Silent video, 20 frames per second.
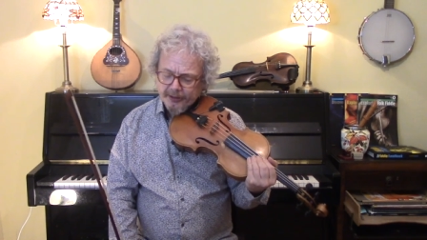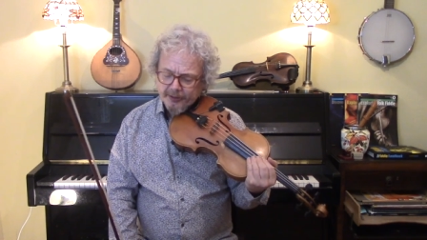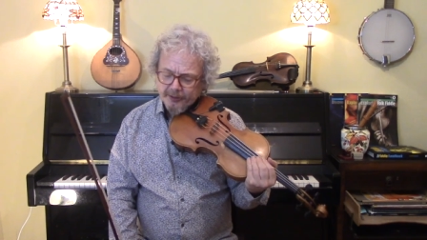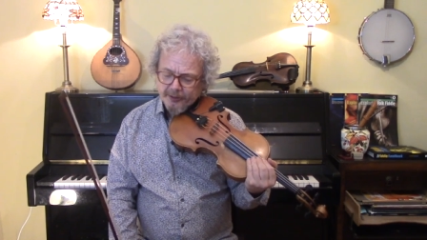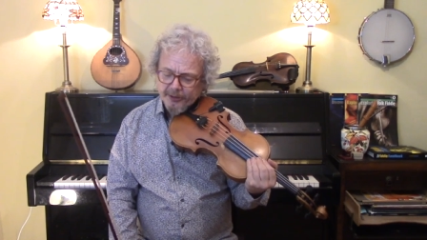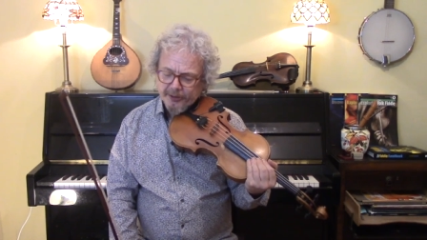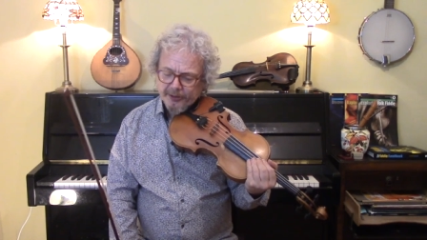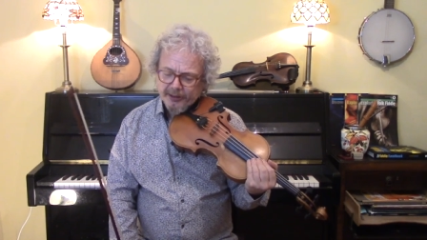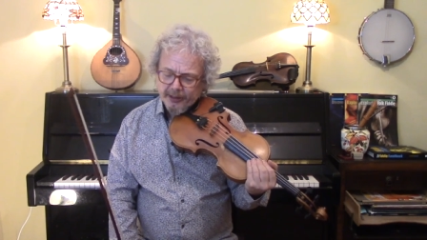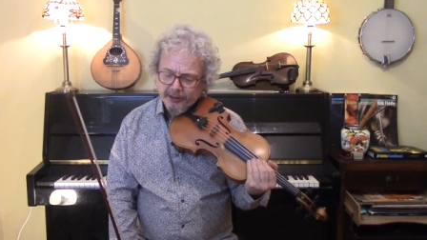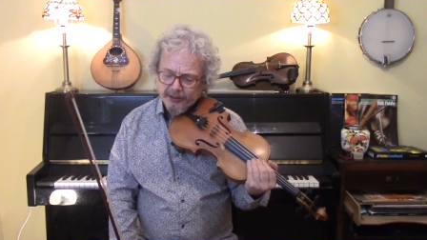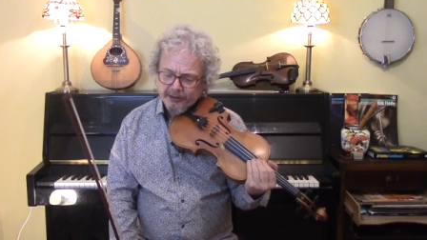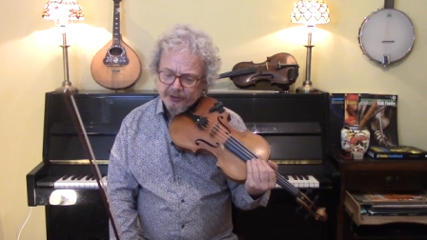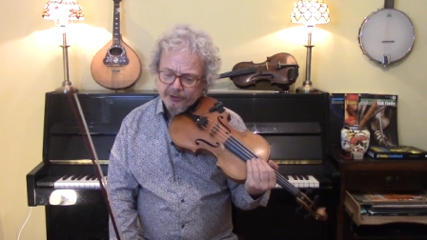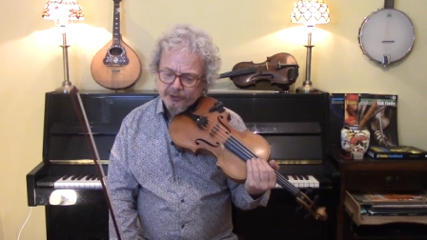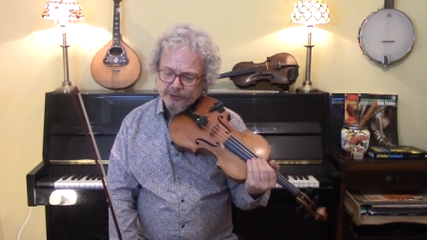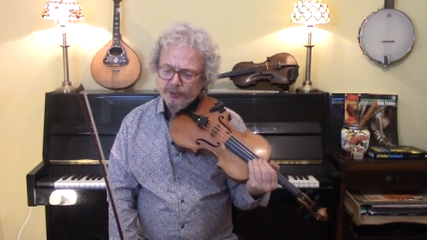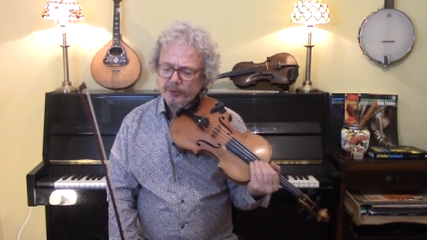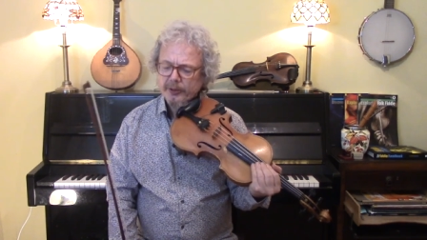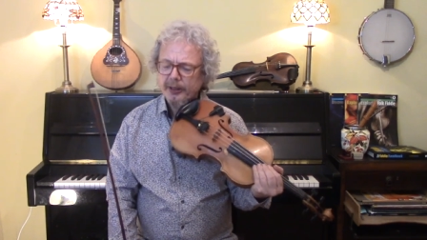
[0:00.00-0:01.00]
You can
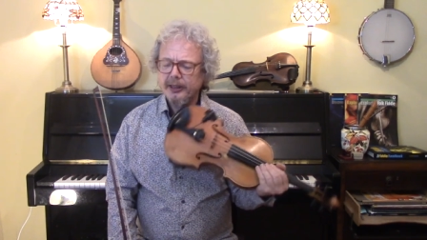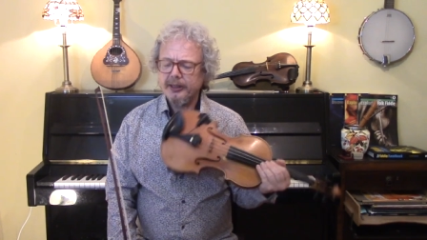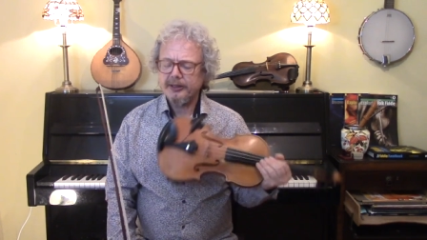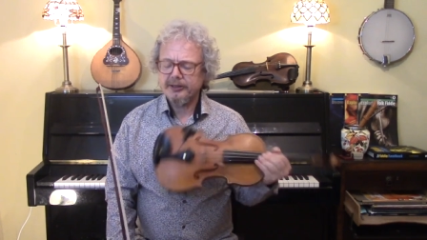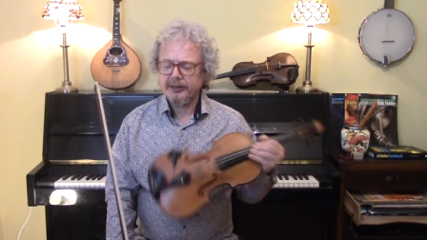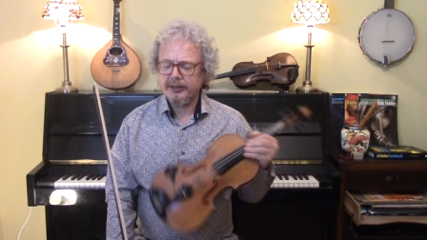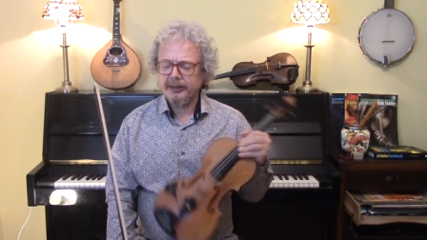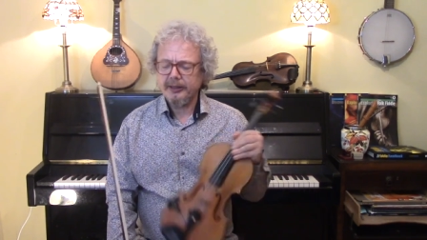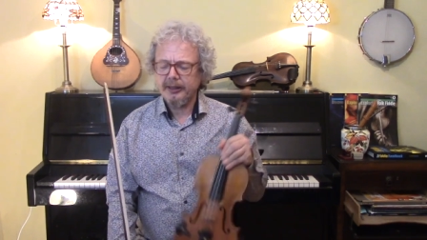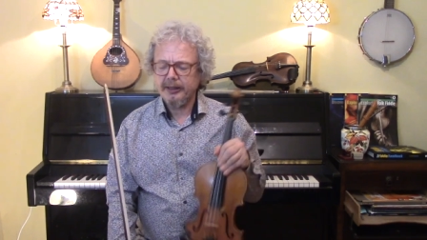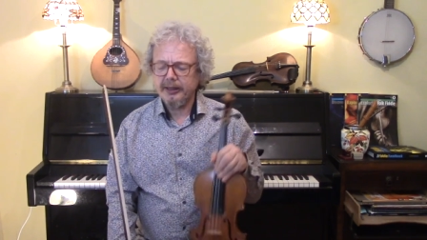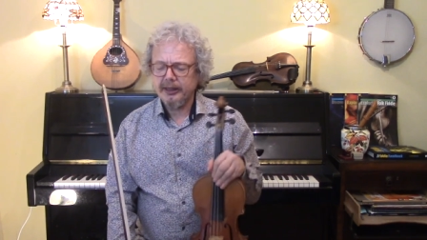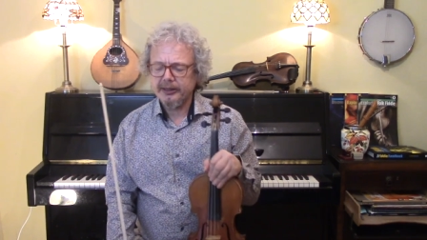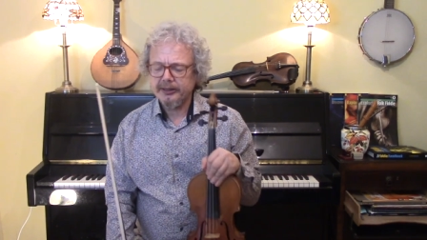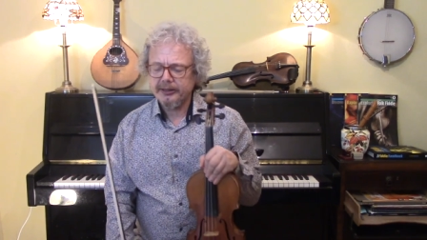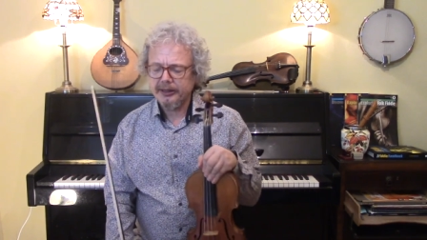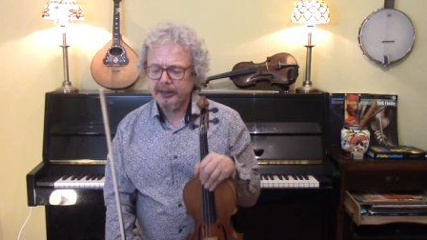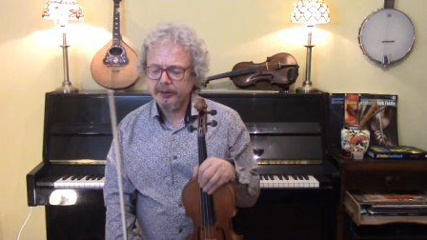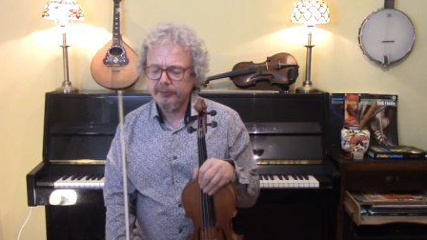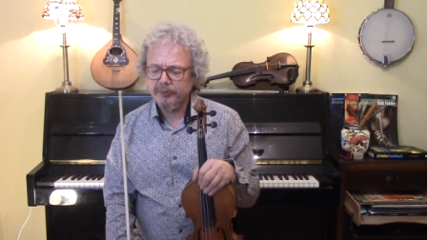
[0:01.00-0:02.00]
do, as,
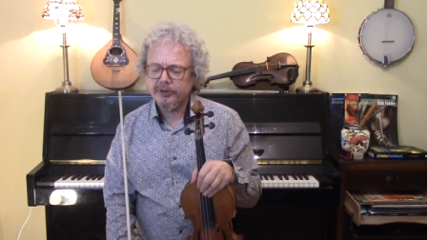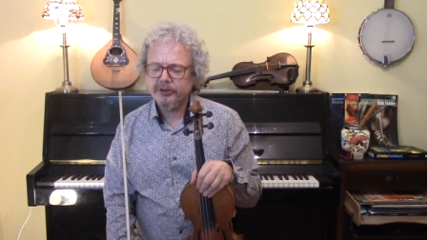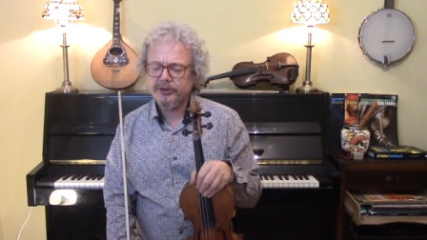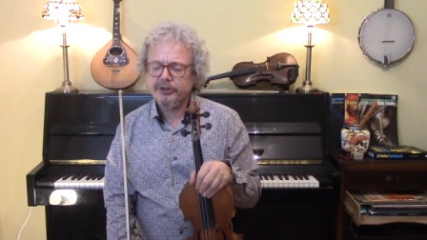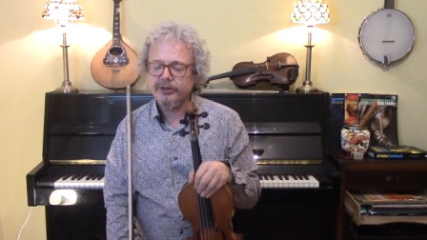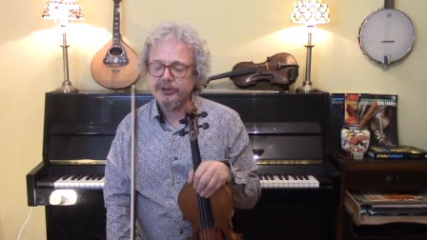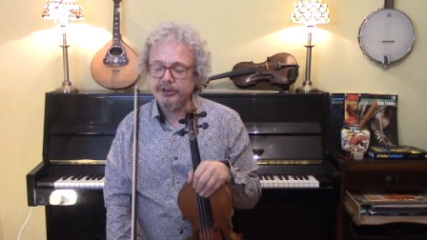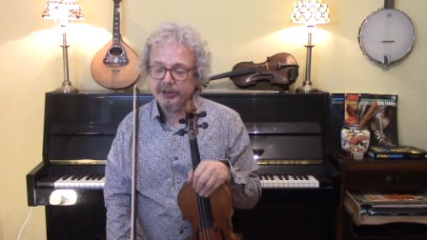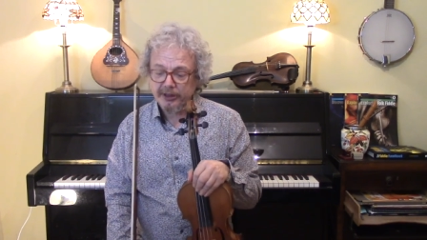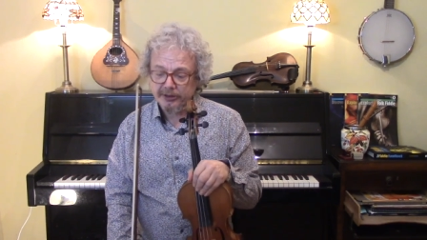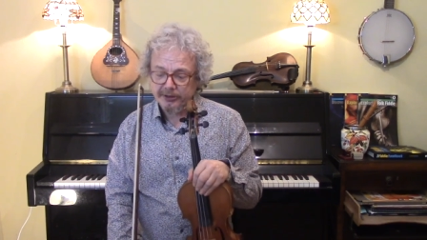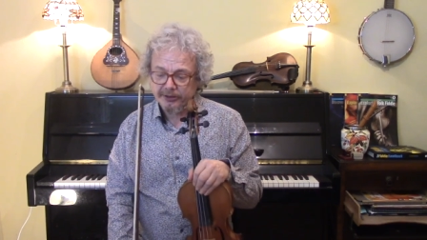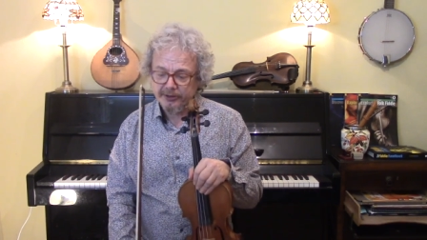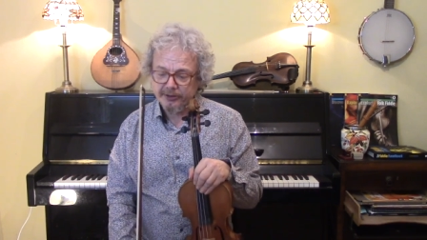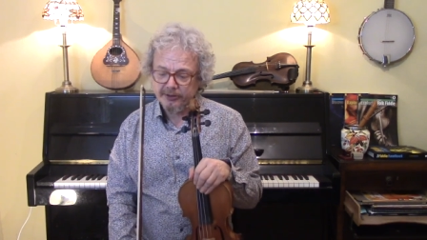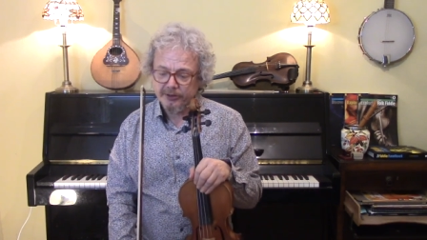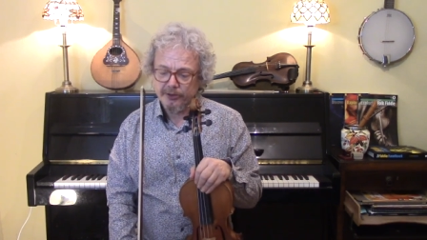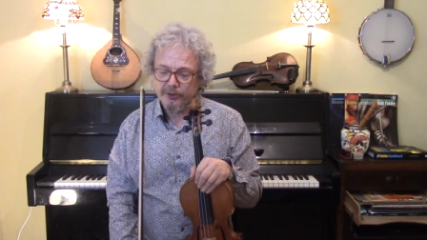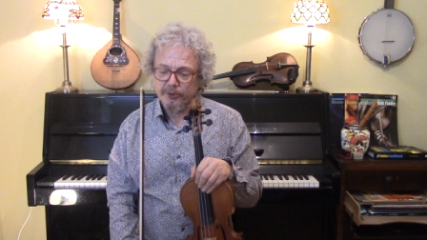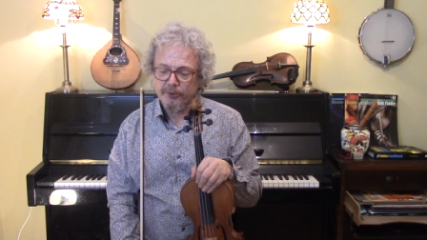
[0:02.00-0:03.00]
as I would suggest you
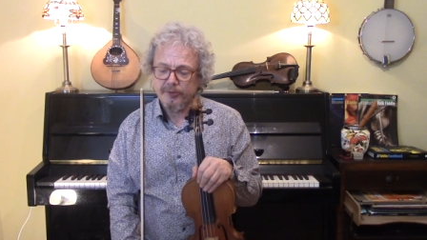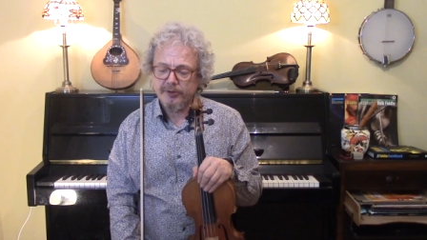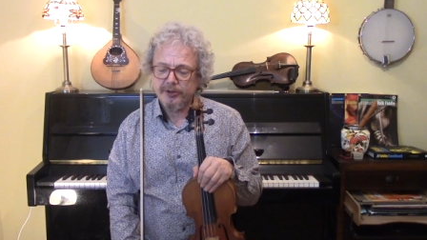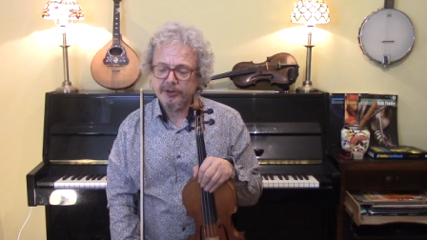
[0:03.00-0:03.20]
do,